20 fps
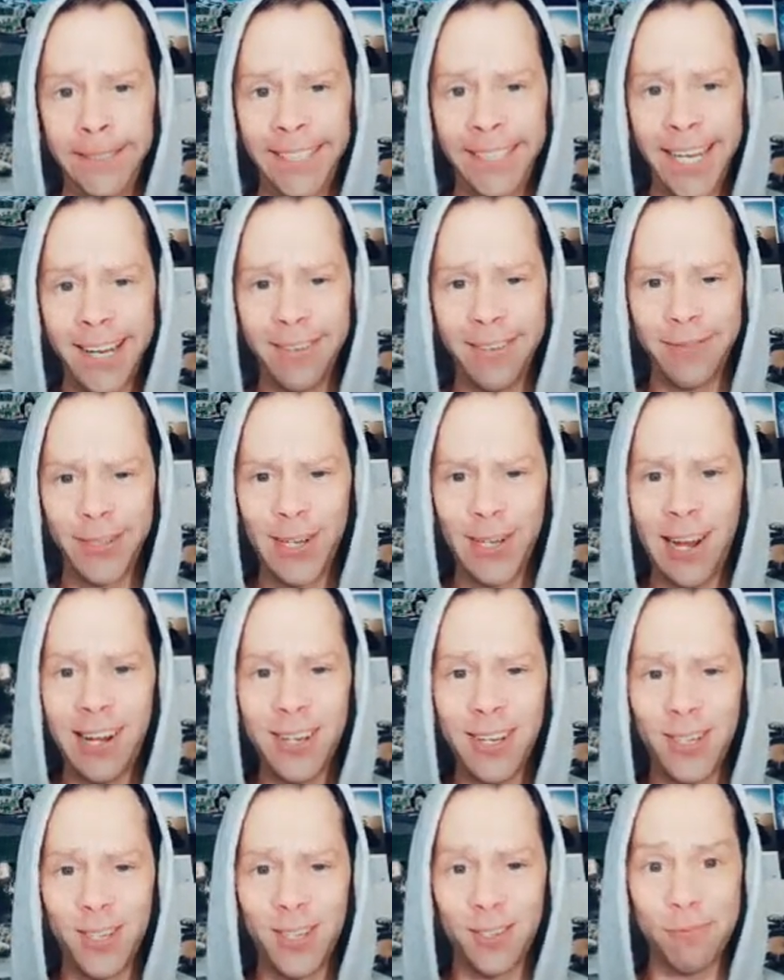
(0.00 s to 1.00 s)
If
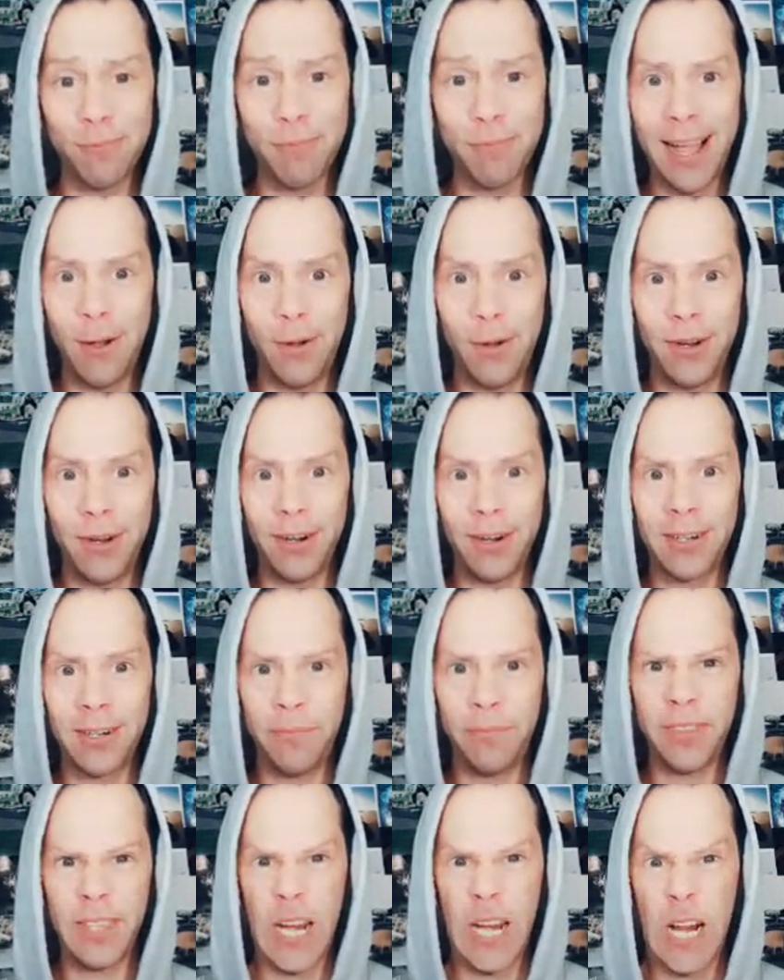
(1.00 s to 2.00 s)
knowledge is power,
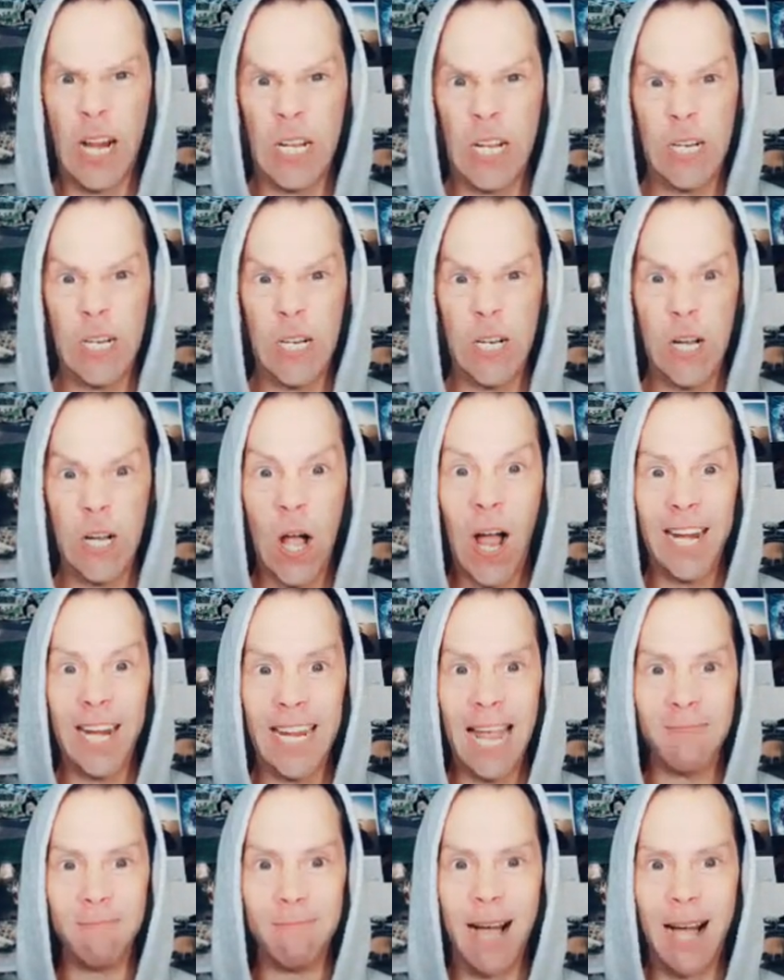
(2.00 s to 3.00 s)
then a god
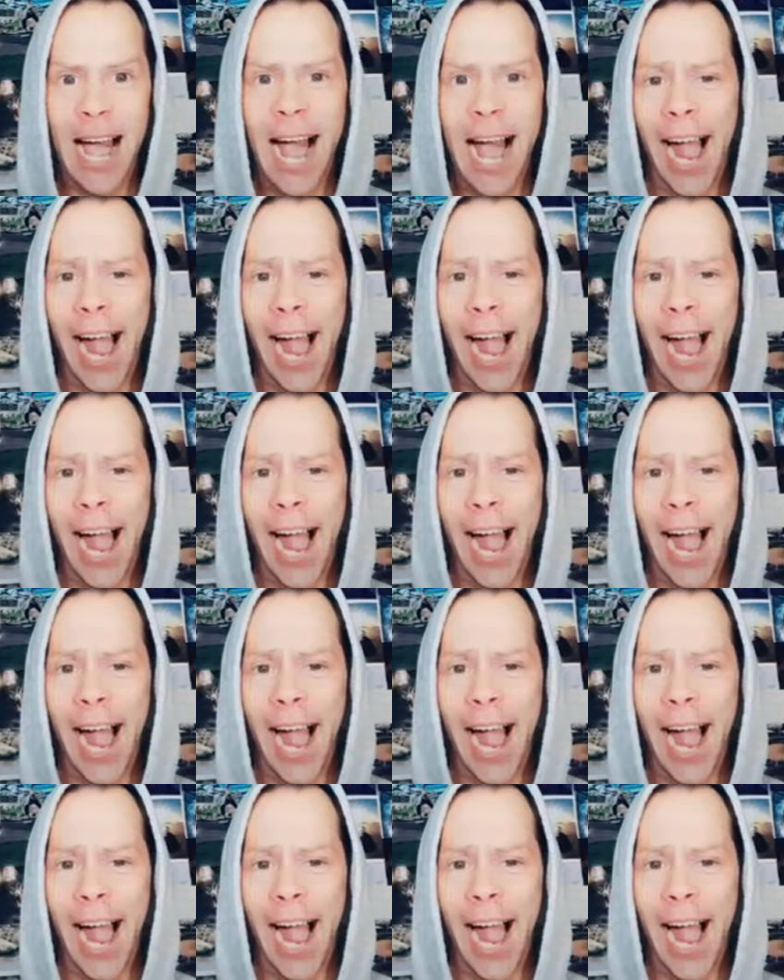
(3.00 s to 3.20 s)
am I.